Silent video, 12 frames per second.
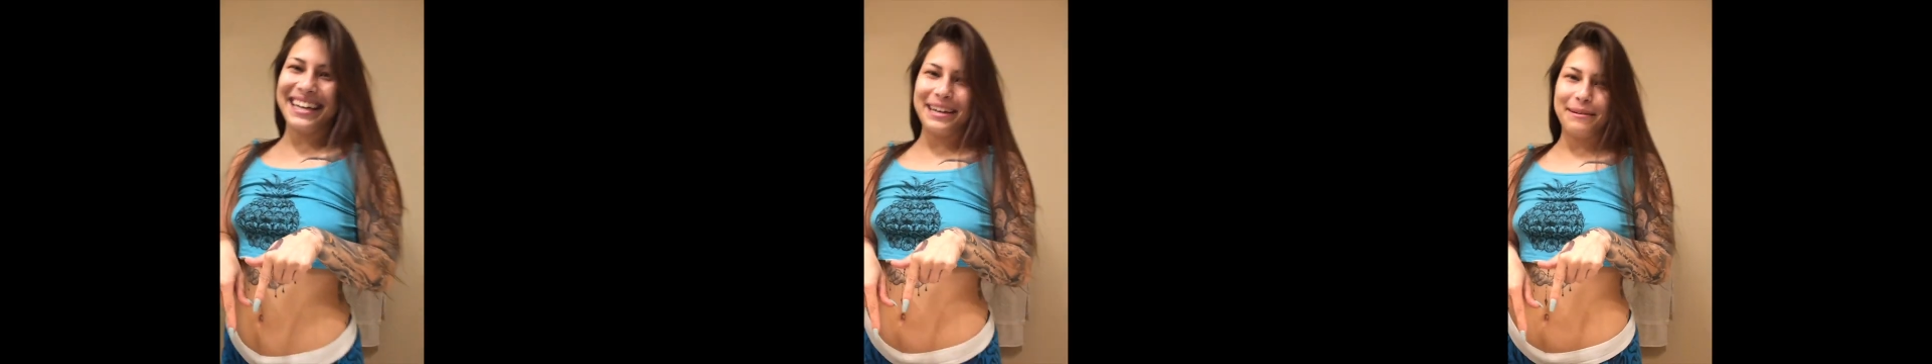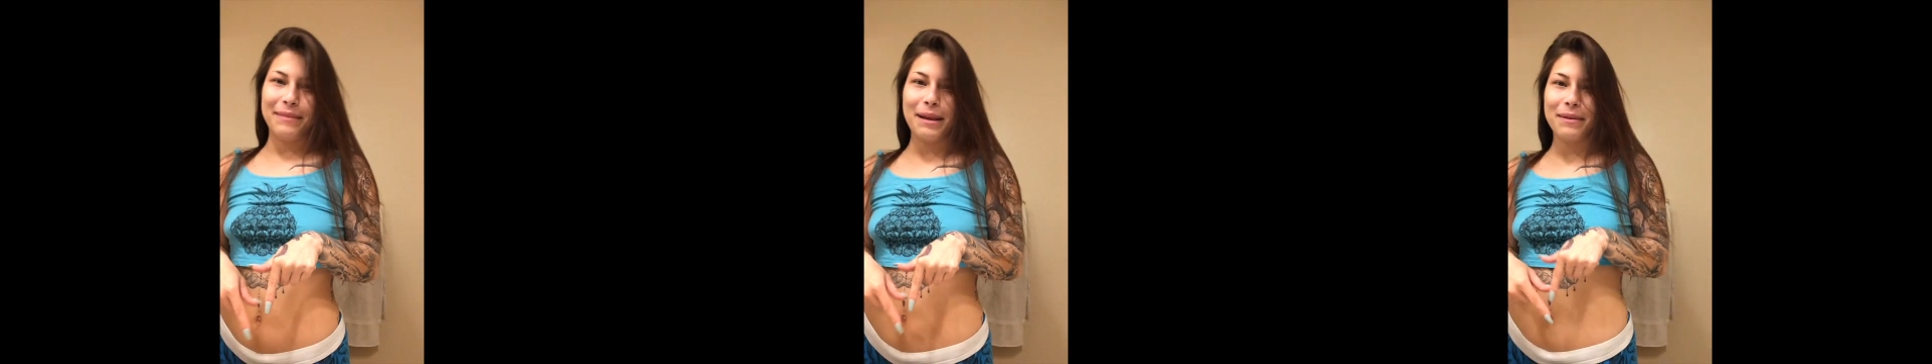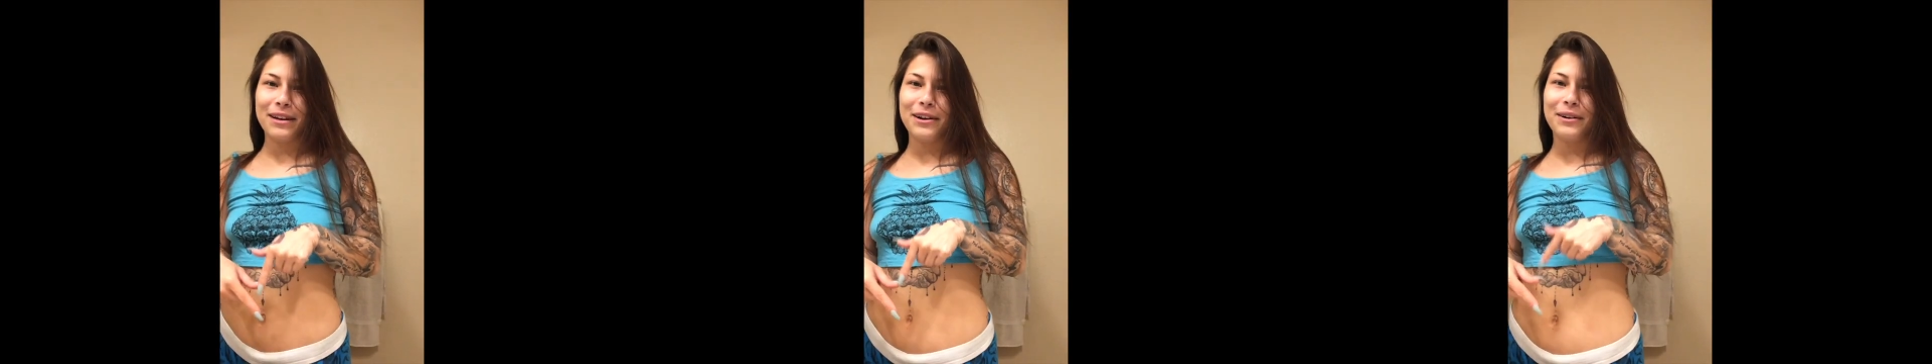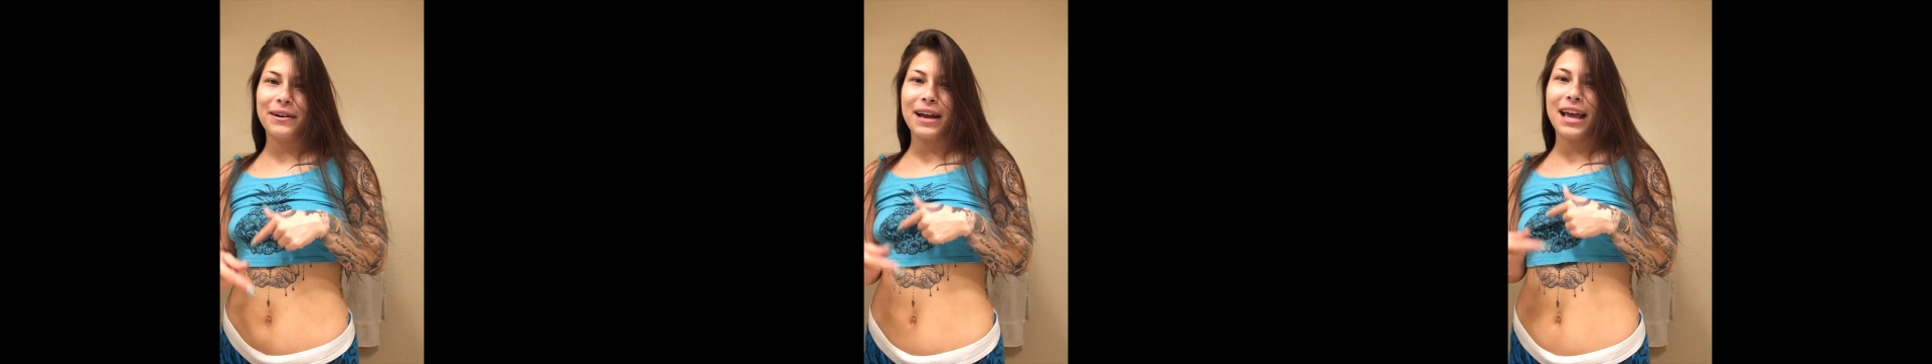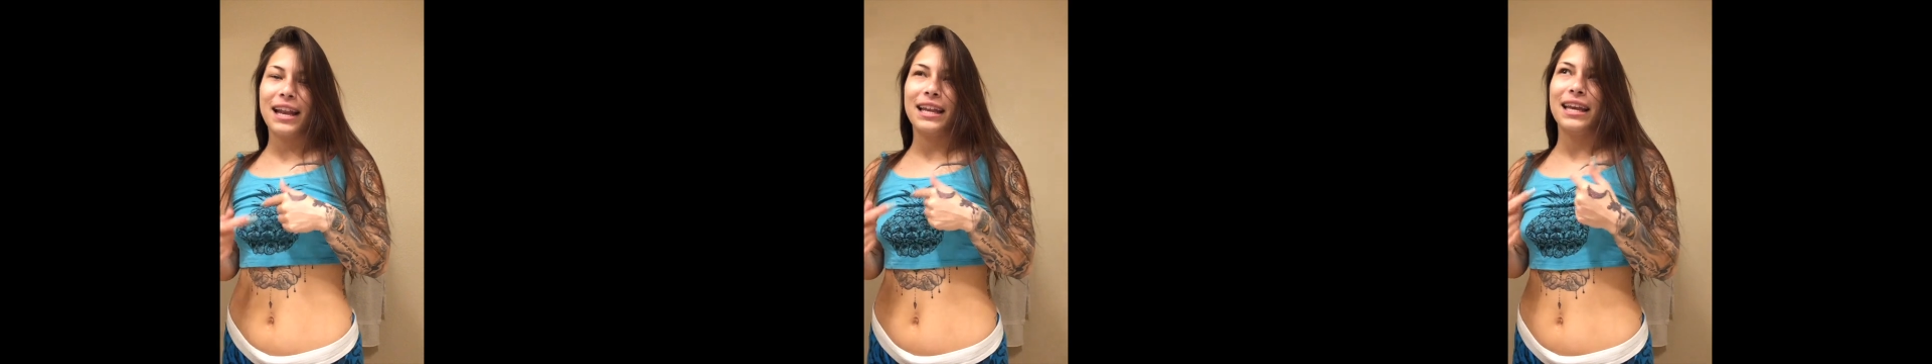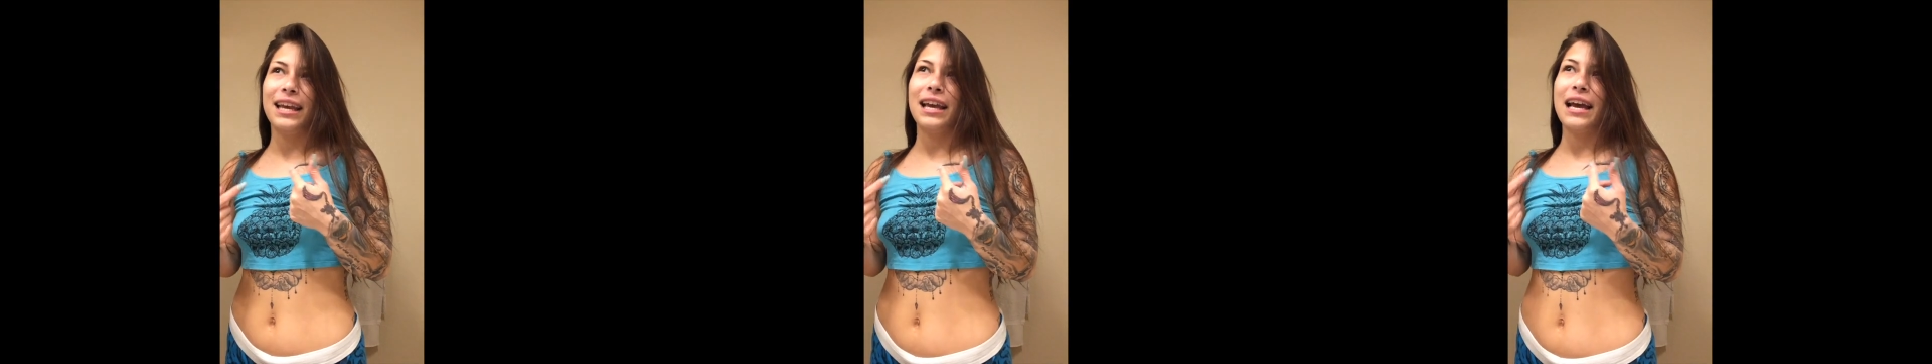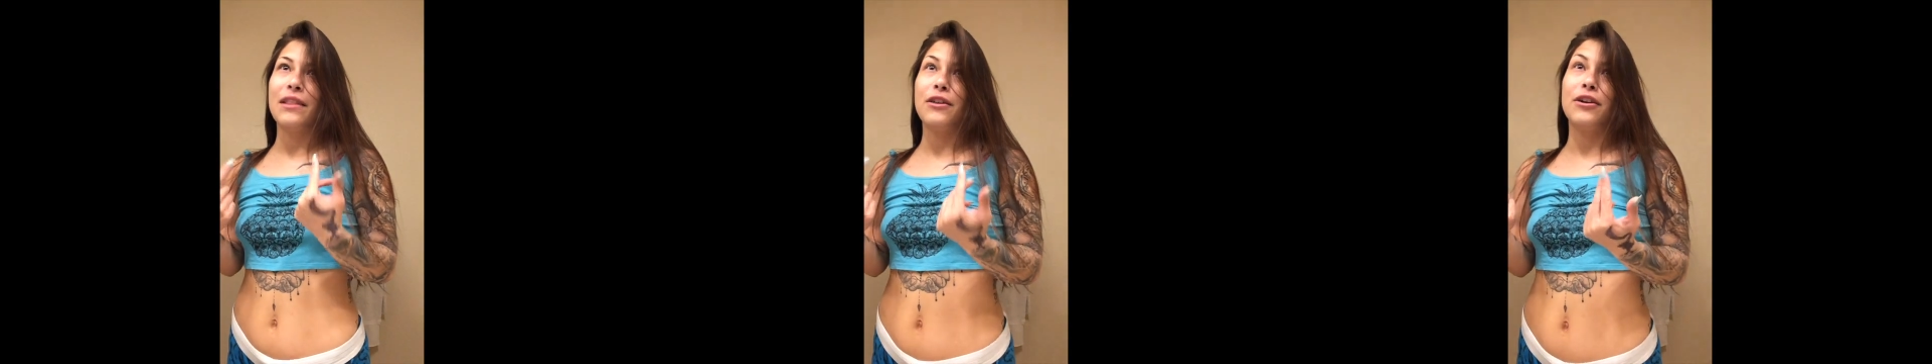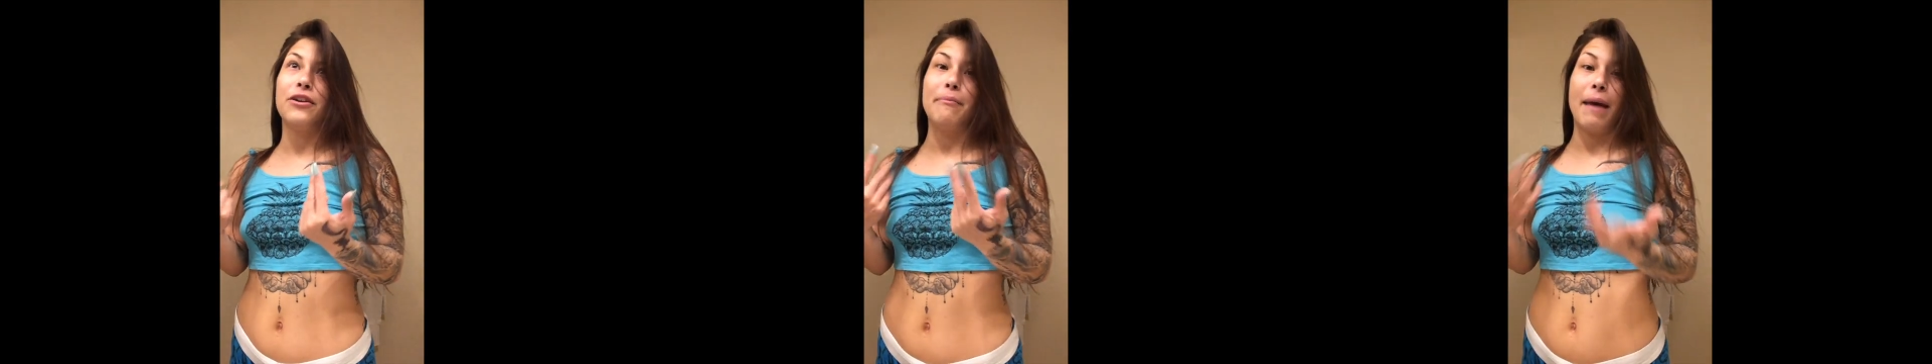Let me know any
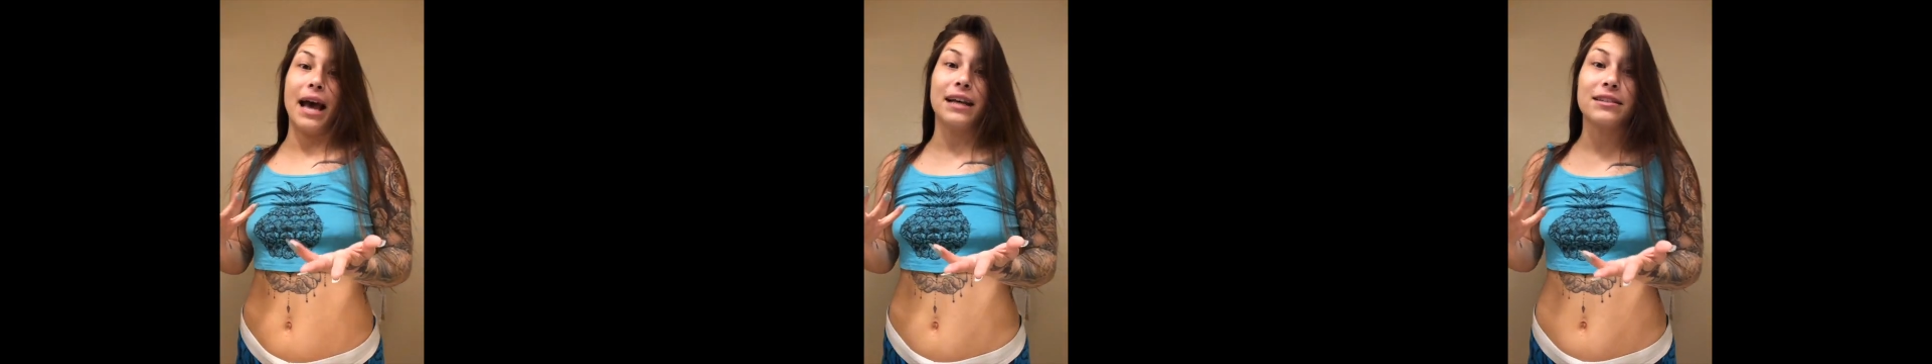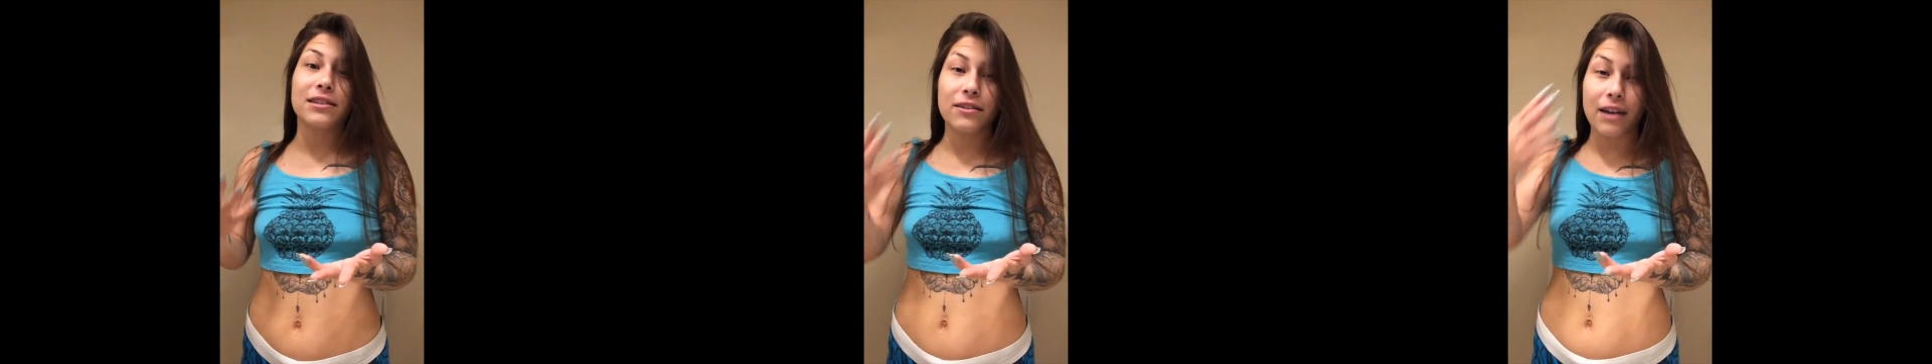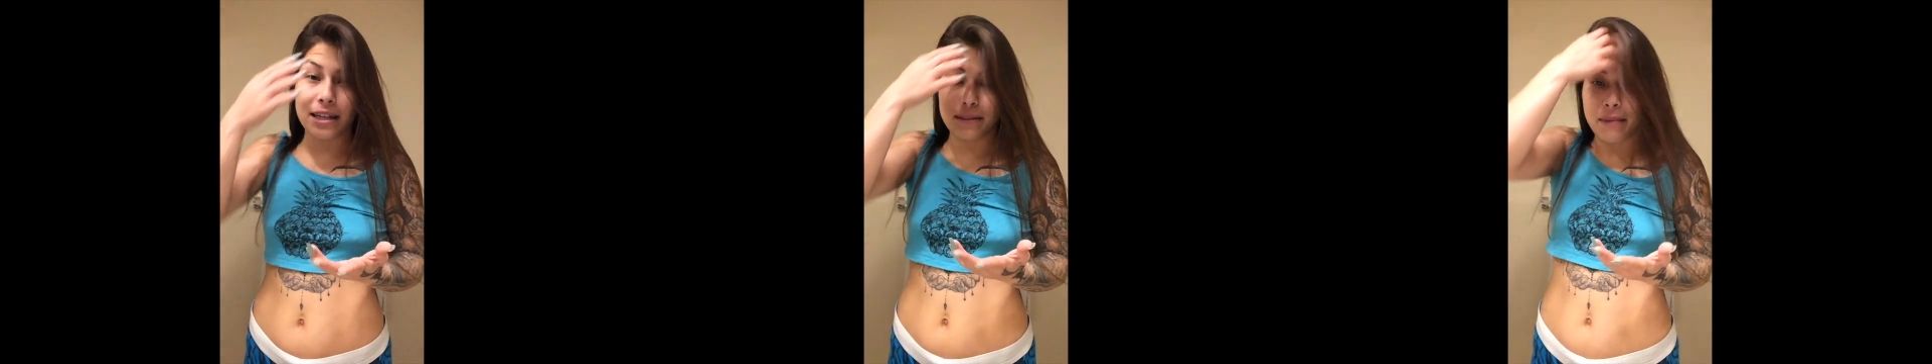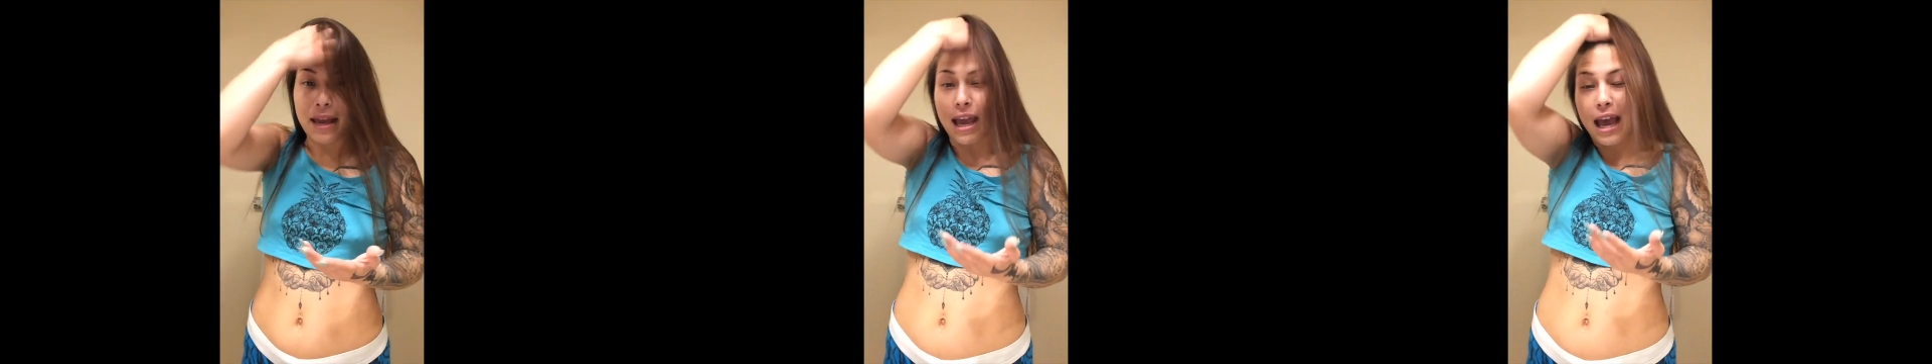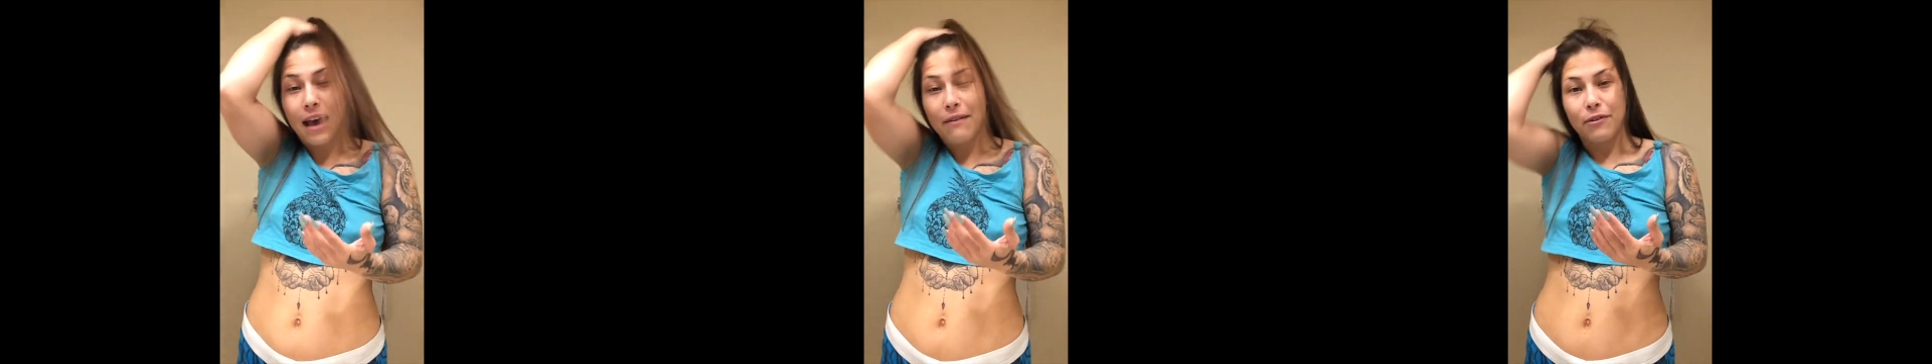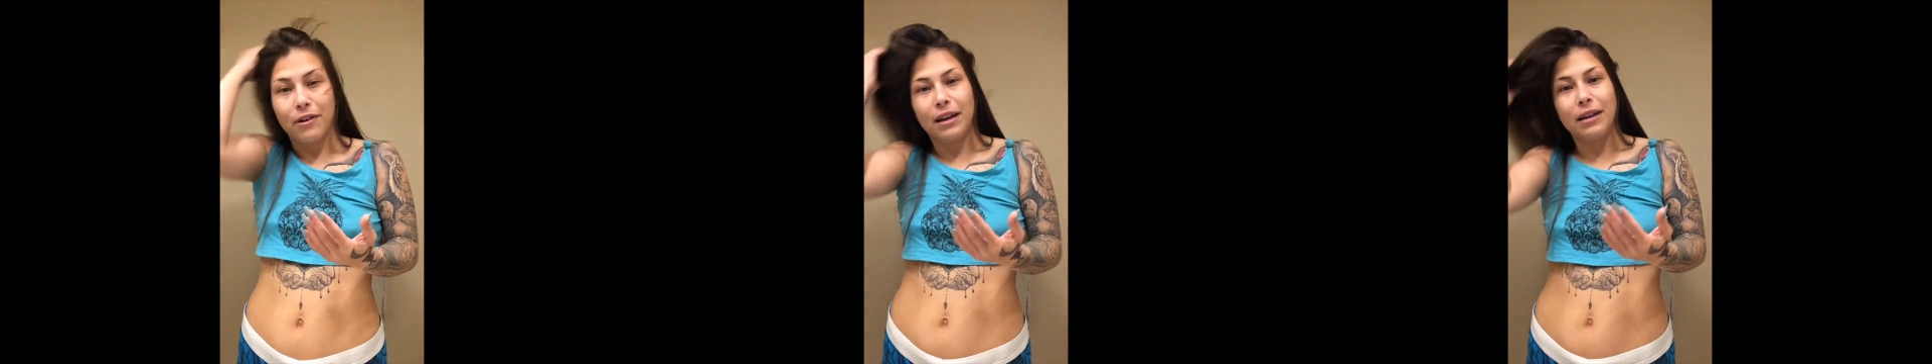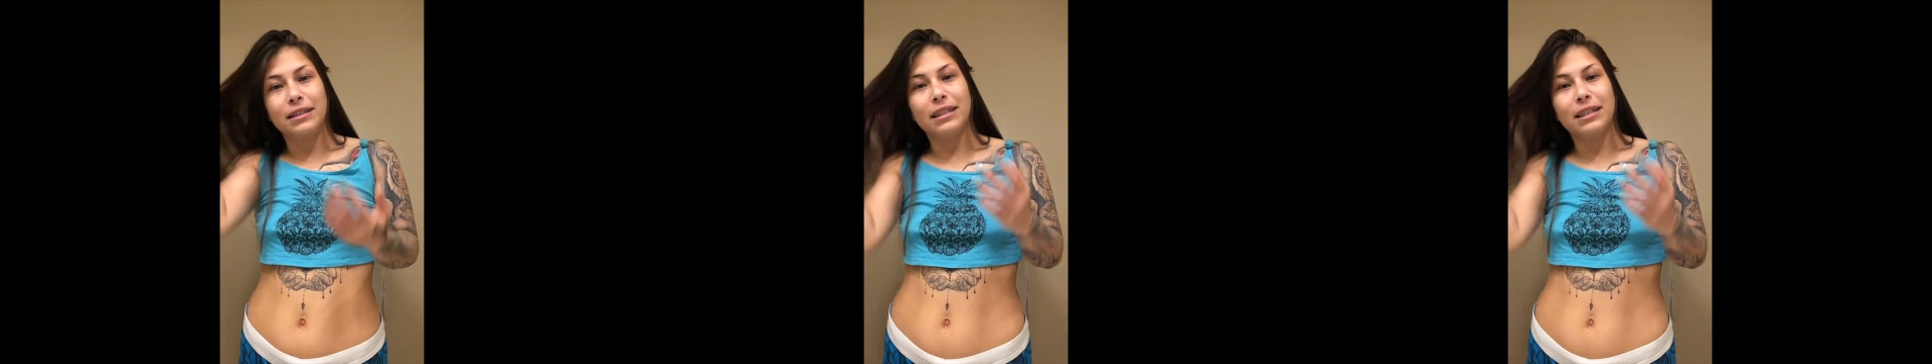other masks you guys may have or any